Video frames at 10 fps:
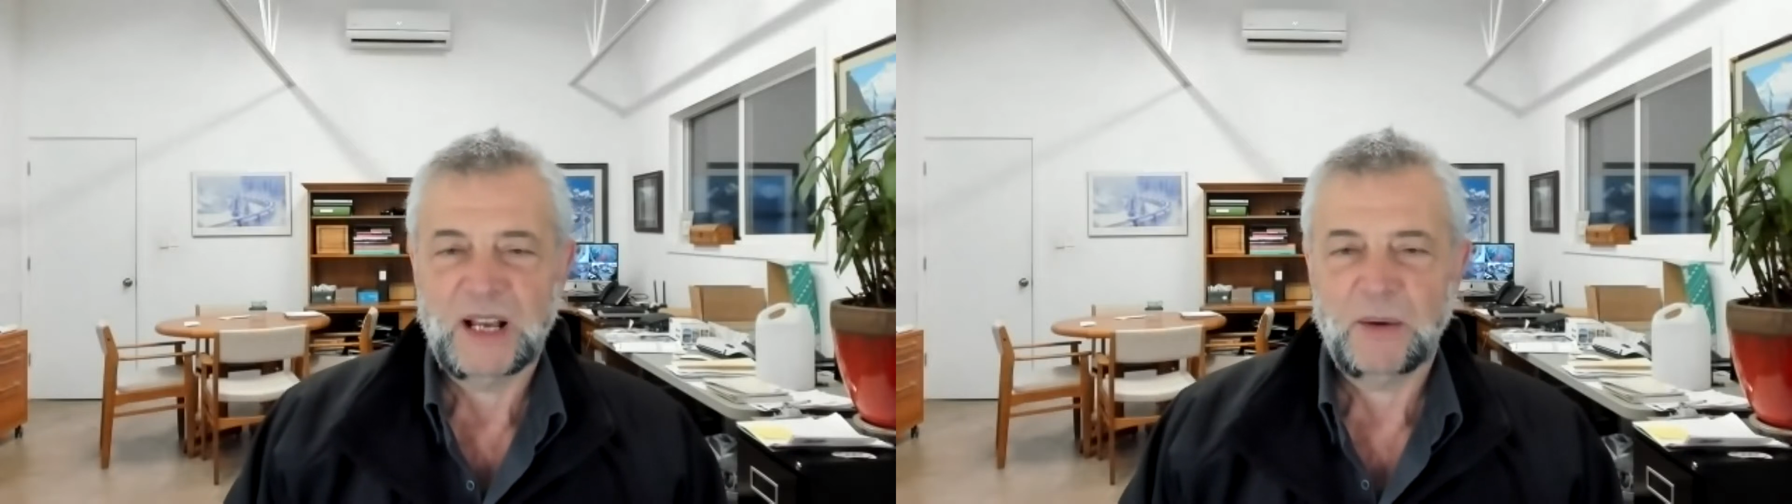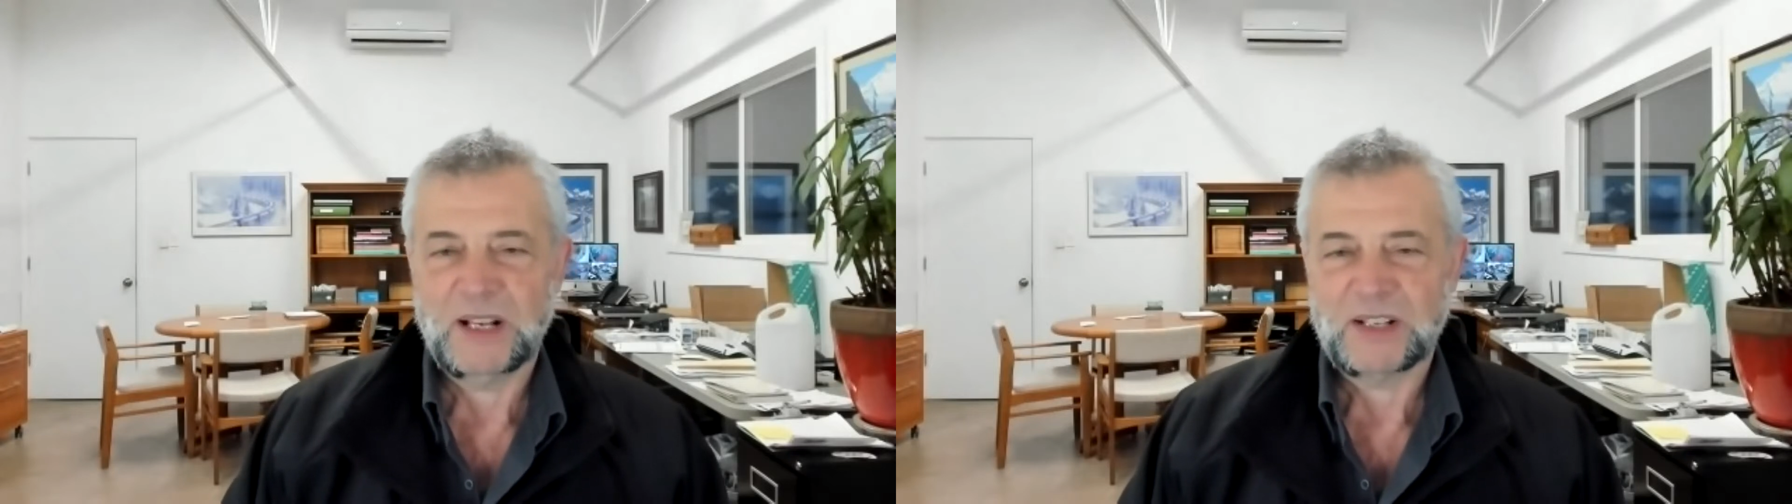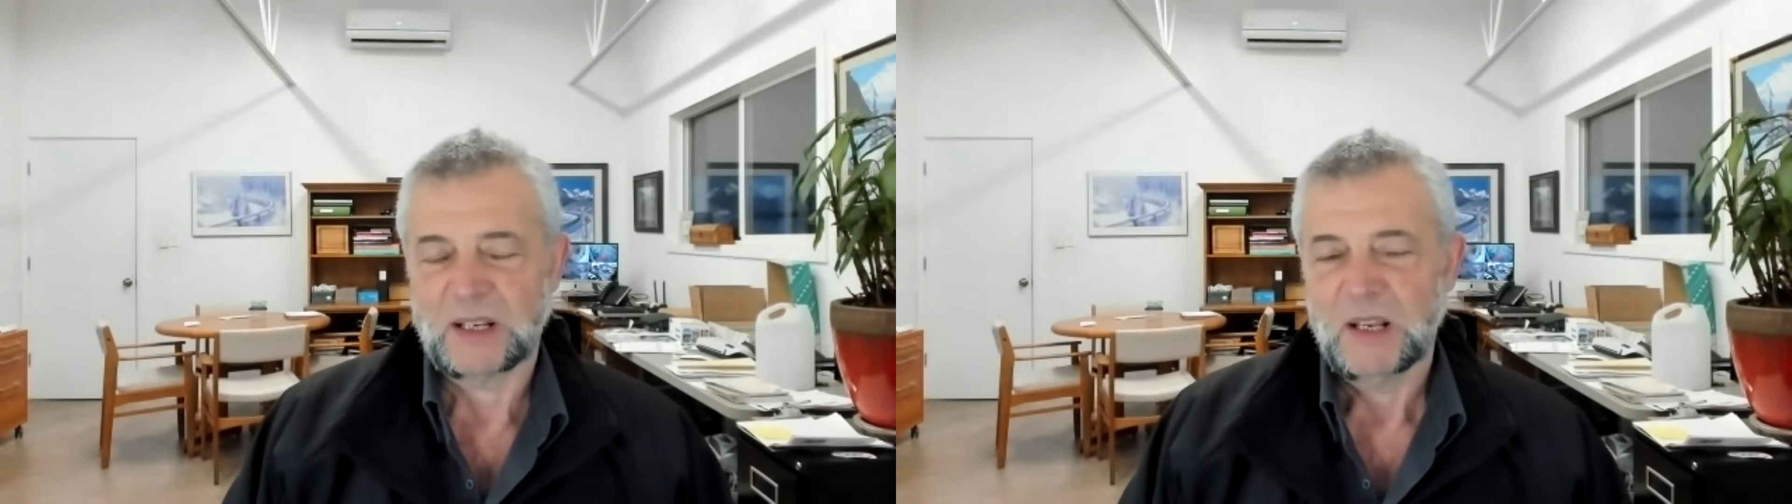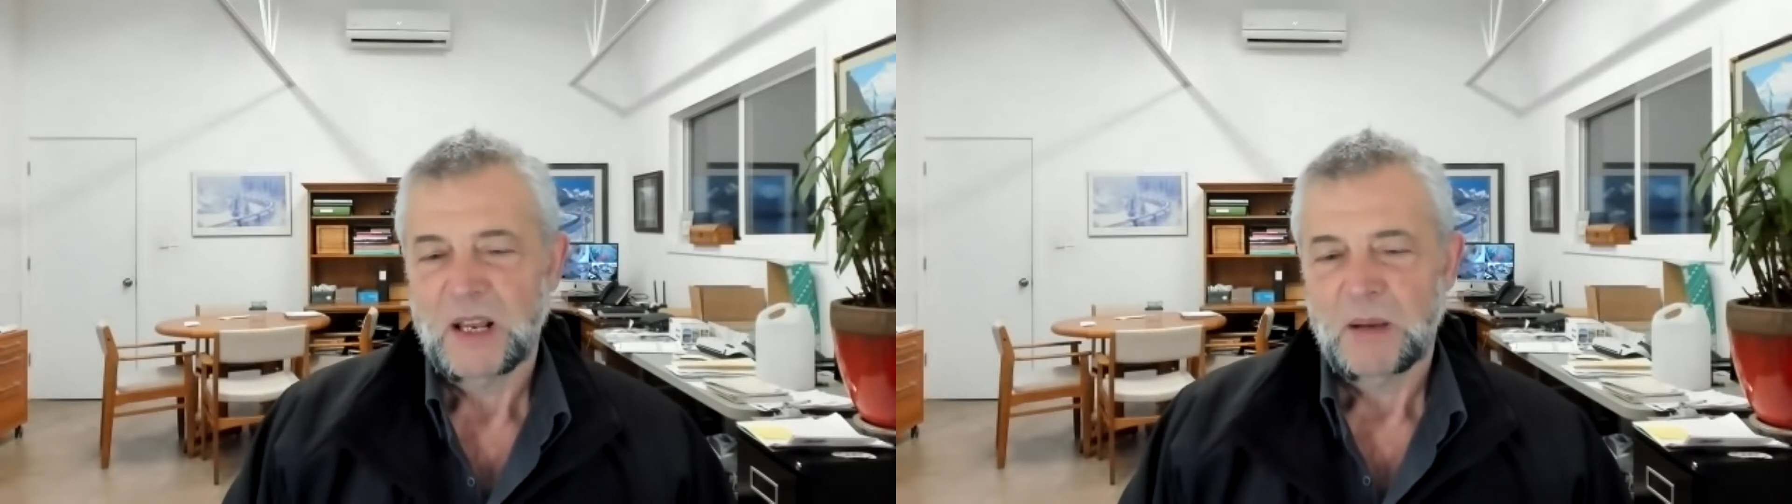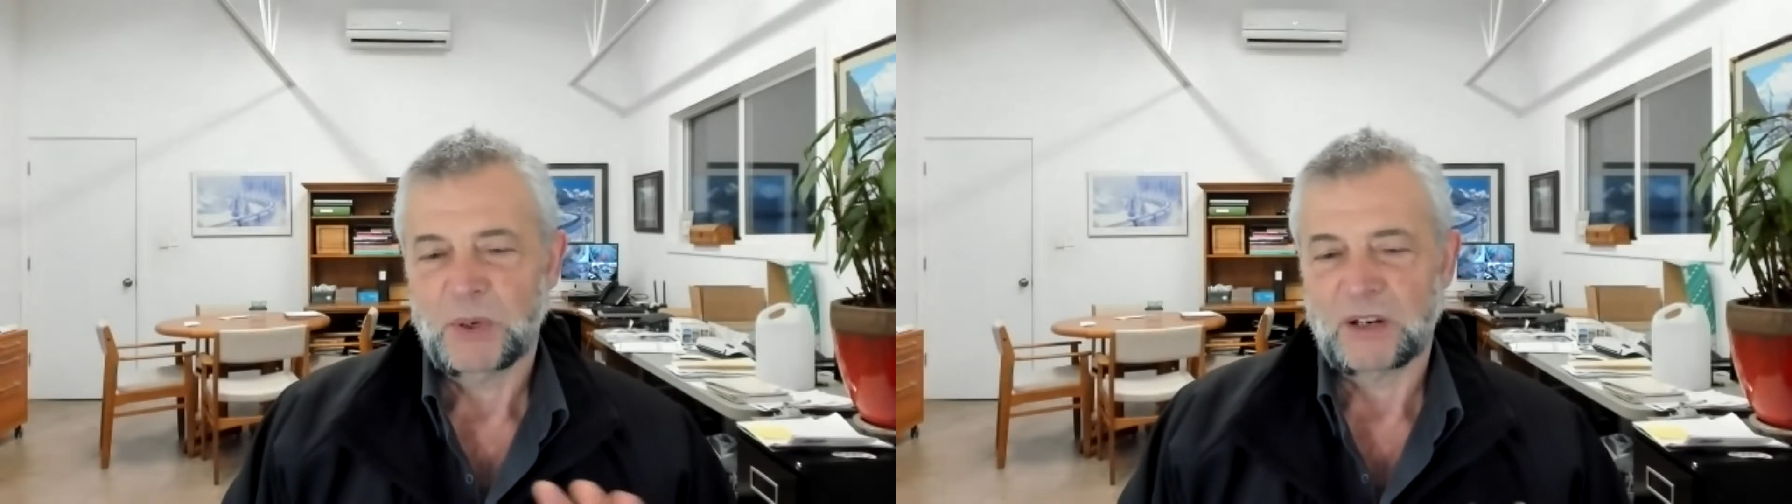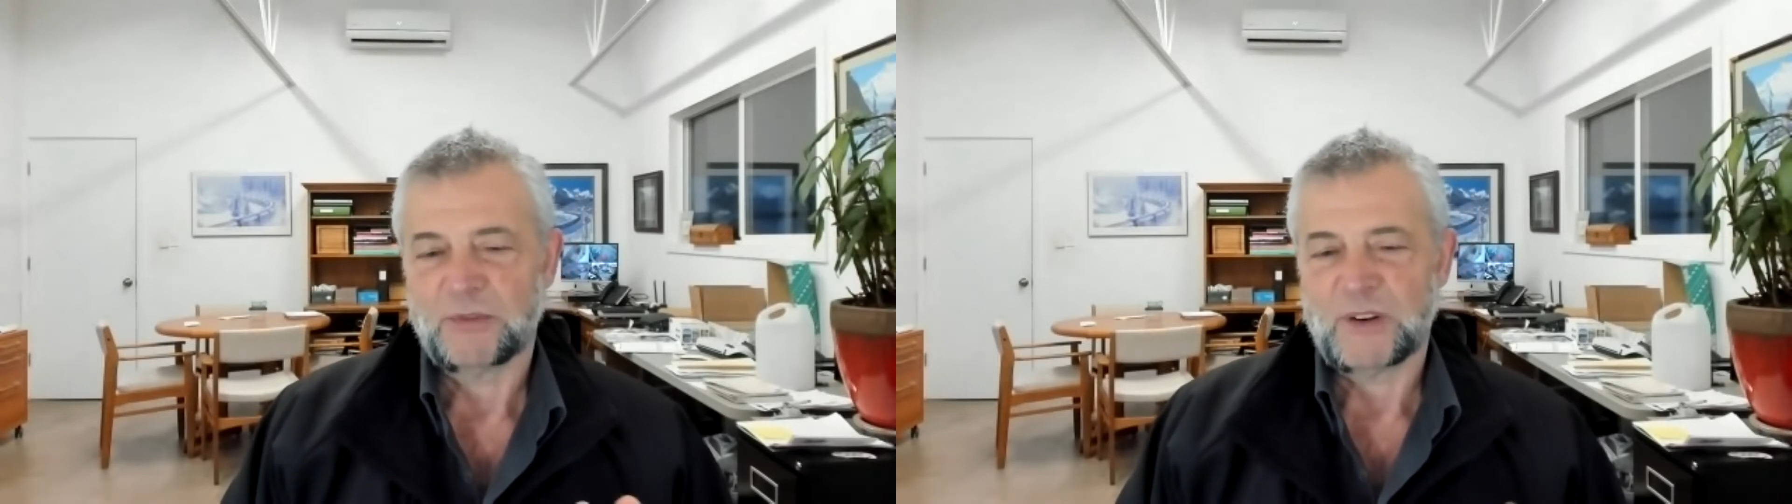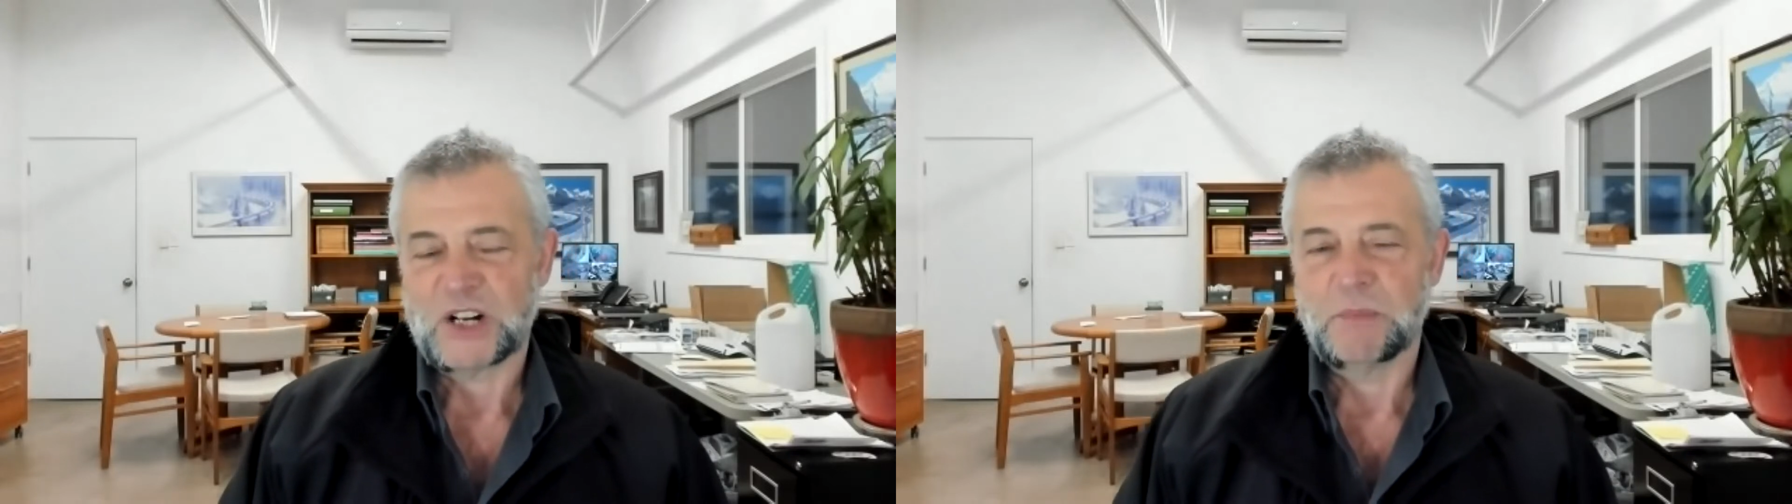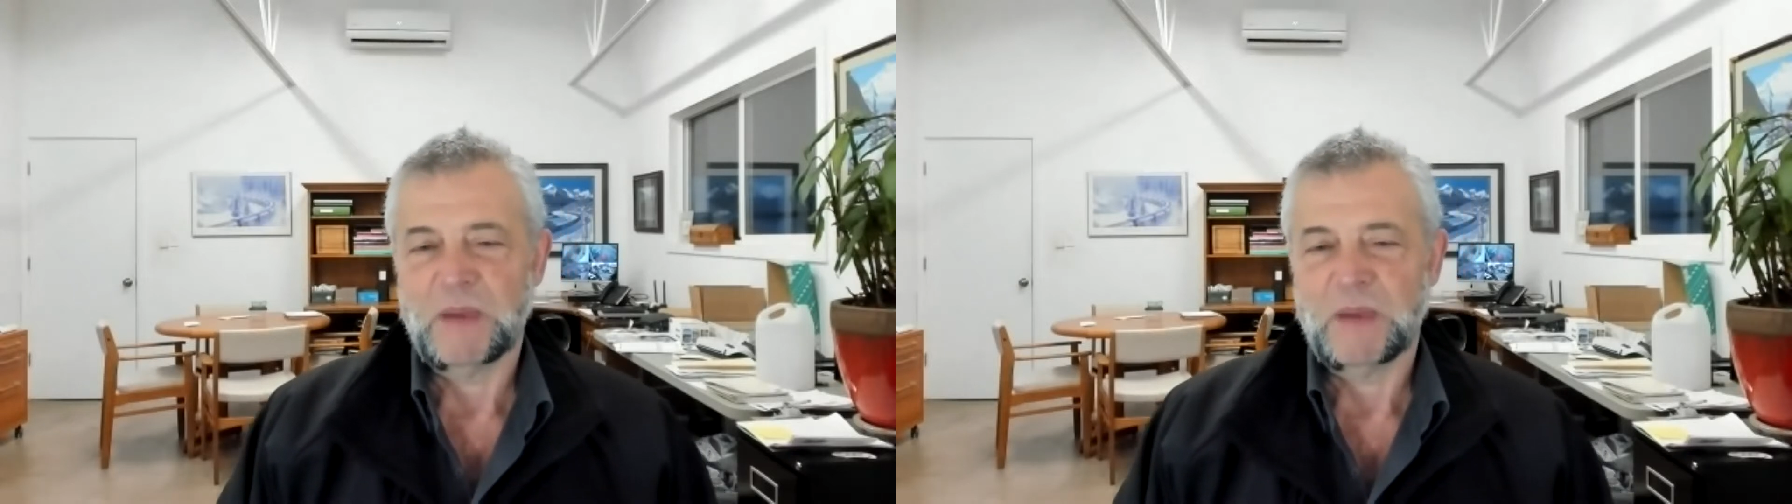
That way it's like putting fresh